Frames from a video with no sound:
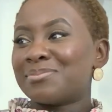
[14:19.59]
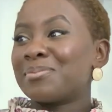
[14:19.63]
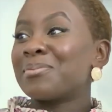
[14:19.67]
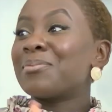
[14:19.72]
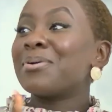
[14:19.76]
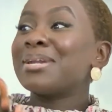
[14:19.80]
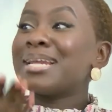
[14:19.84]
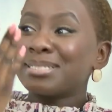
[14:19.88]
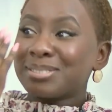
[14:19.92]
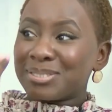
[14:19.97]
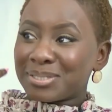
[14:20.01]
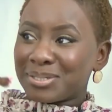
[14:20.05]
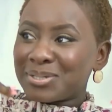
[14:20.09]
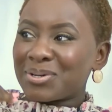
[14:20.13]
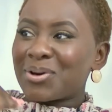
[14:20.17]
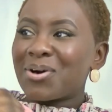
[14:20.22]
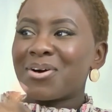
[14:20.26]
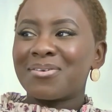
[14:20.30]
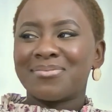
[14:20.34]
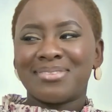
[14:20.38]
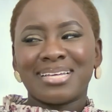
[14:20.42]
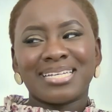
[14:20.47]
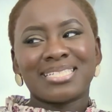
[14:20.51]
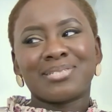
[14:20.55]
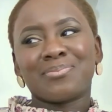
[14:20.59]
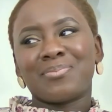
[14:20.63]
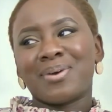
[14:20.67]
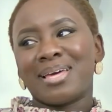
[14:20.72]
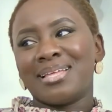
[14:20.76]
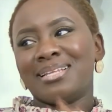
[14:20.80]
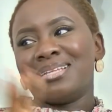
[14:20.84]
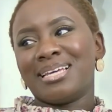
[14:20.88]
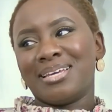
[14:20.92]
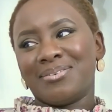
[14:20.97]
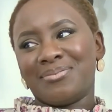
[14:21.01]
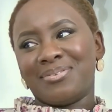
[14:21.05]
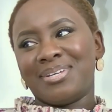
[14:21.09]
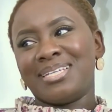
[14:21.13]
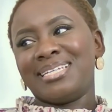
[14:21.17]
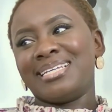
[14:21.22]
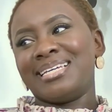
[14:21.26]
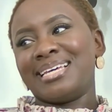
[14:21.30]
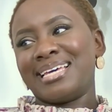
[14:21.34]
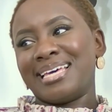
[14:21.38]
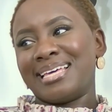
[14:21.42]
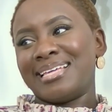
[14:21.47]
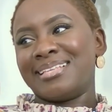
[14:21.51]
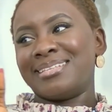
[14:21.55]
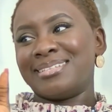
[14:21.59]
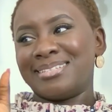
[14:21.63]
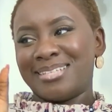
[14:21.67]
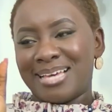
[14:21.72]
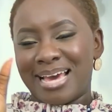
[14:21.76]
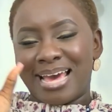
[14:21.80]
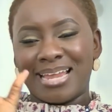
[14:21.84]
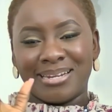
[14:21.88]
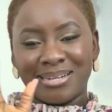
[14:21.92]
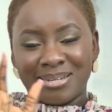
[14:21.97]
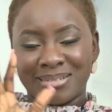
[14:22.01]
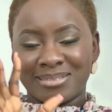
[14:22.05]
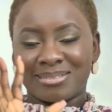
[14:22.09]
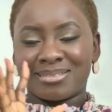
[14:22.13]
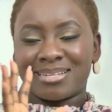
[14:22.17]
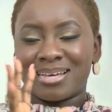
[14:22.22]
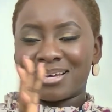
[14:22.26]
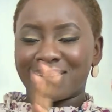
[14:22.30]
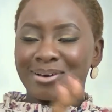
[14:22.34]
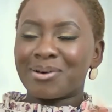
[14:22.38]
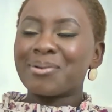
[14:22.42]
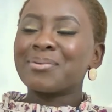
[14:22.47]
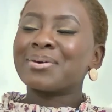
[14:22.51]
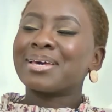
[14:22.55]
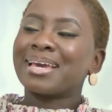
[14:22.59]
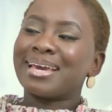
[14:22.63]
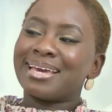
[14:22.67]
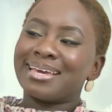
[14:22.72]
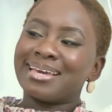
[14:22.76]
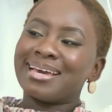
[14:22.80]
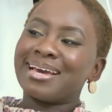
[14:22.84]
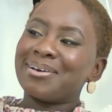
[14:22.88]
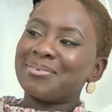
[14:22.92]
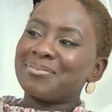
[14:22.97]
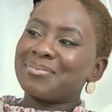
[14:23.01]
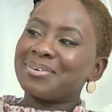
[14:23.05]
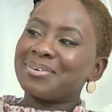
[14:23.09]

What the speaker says: But when I took it off, that's when it really hit, and there's like, okay, yeah,